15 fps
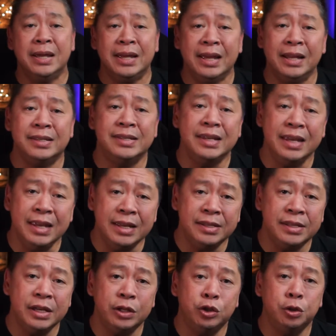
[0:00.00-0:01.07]
It's
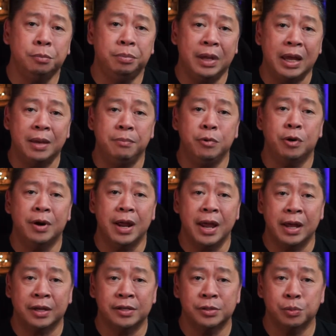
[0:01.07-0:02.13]
easy to blame your
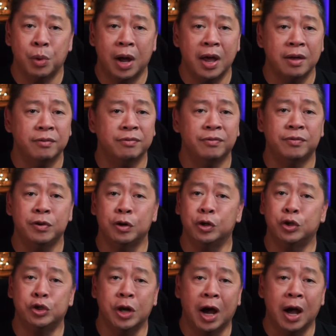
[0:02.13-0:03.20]
ex wife, your
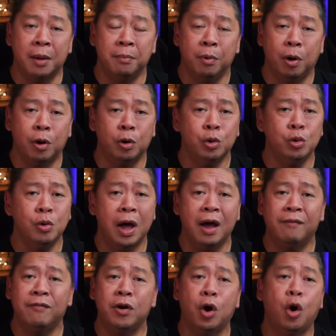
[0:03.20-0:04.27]
job, or
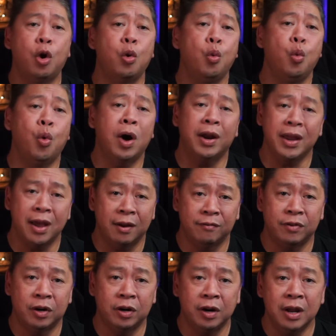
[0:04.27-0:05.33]
whoever or
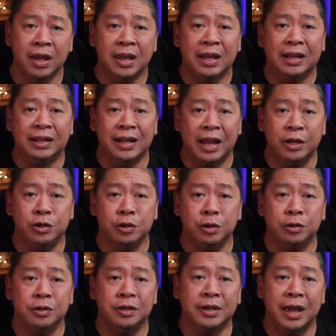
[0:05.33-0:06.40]
whatever led
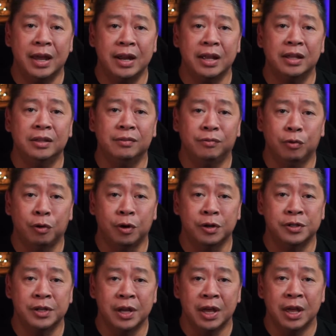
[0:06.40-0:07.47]
you to getting a
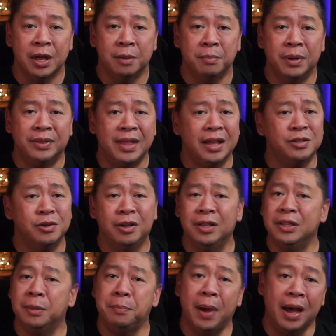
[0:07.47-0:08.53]
divorce, but that's all
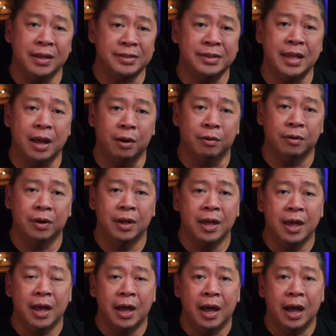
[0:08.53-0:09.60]
in the past now.
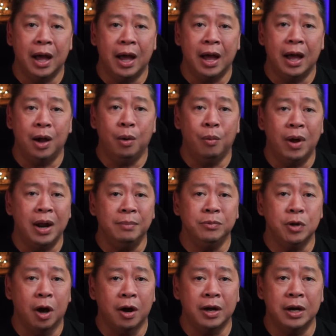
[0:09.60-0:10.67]
What I'm
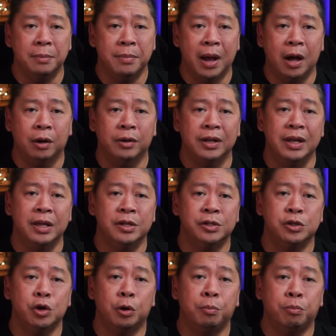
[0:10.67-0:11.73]
talking about
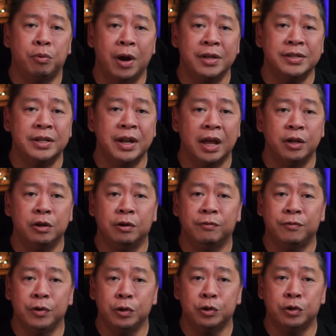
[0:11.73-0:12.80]
is your present and your
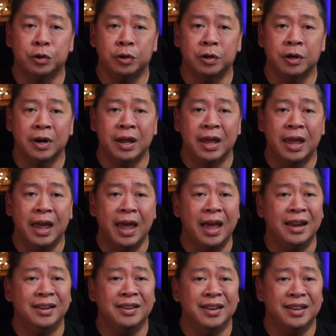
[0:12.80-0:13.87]
future,
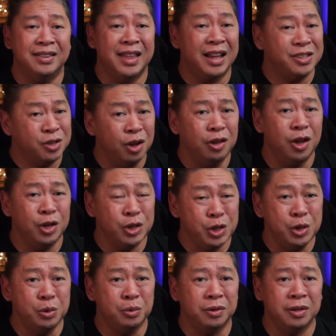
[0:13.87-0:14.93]
and that's all on
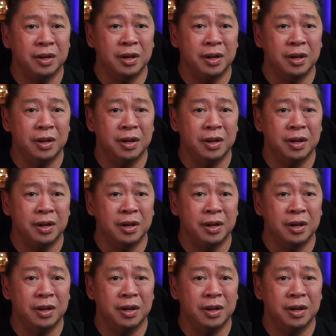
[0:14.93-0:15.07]
you.